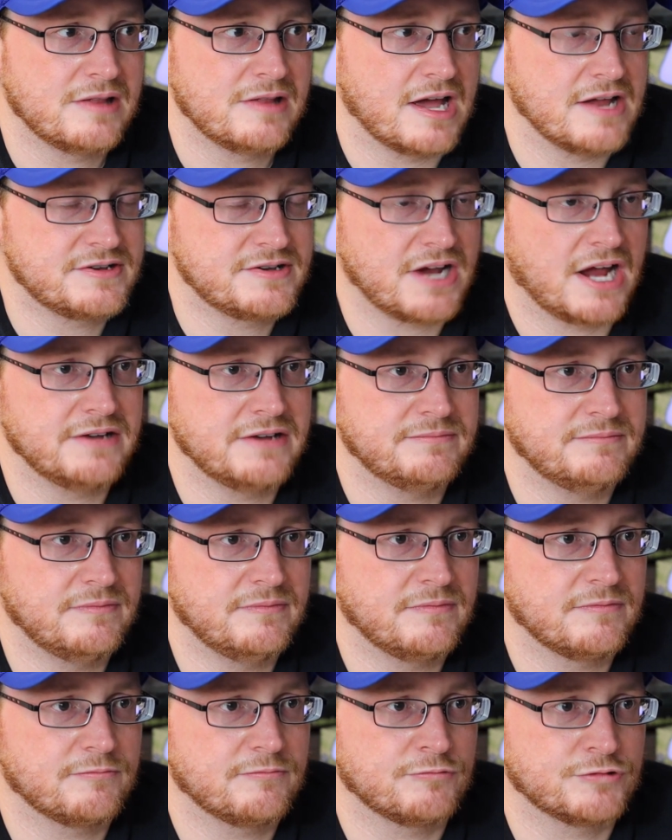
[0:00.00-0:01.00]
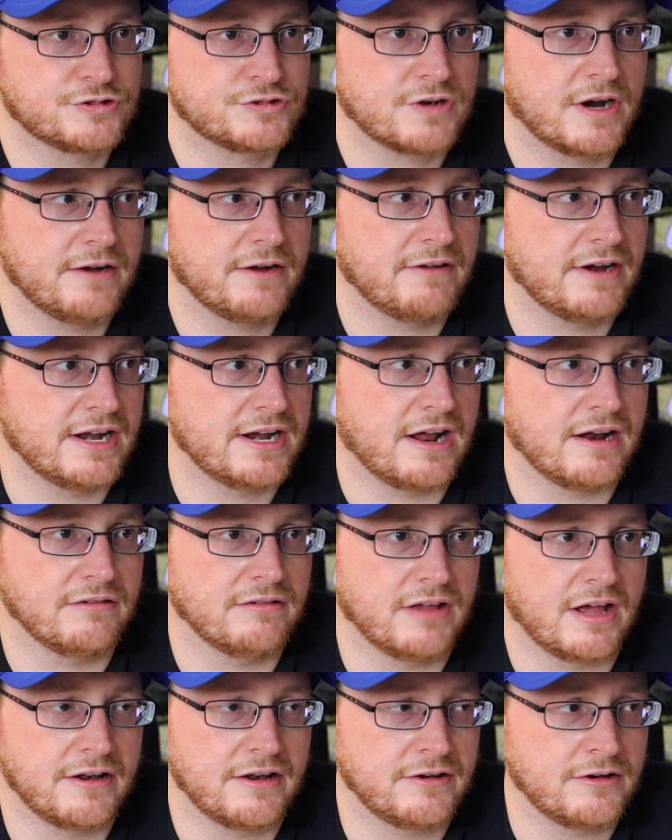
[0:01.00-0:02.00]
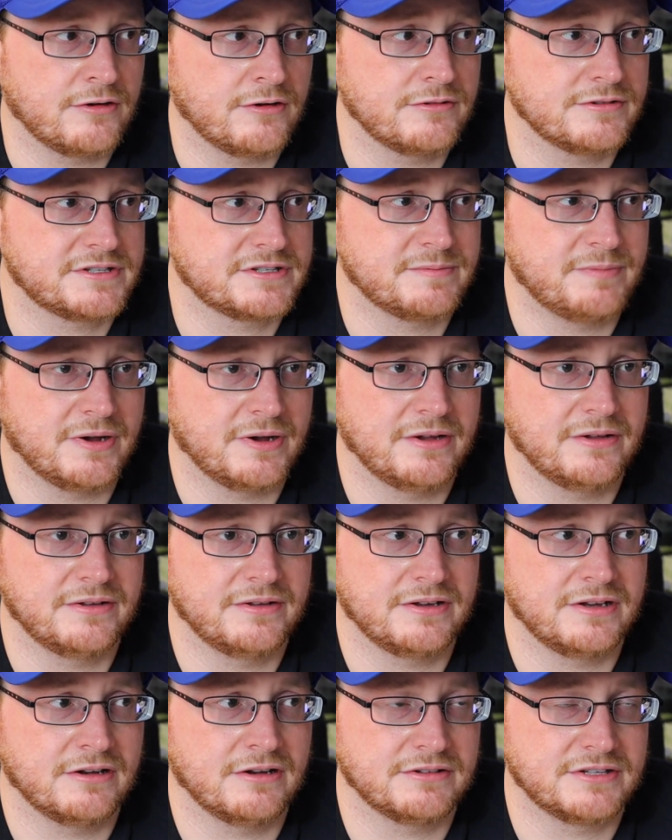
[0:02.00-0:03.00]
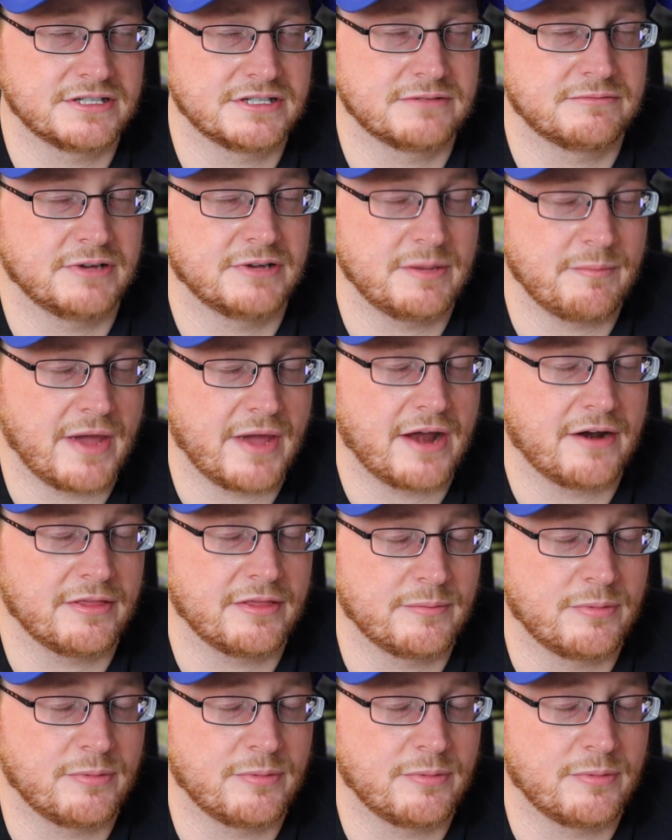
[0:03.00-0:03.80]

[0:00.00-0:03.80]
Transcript: I was trying to write down a lot of notes, but you know, it doesn't really matter.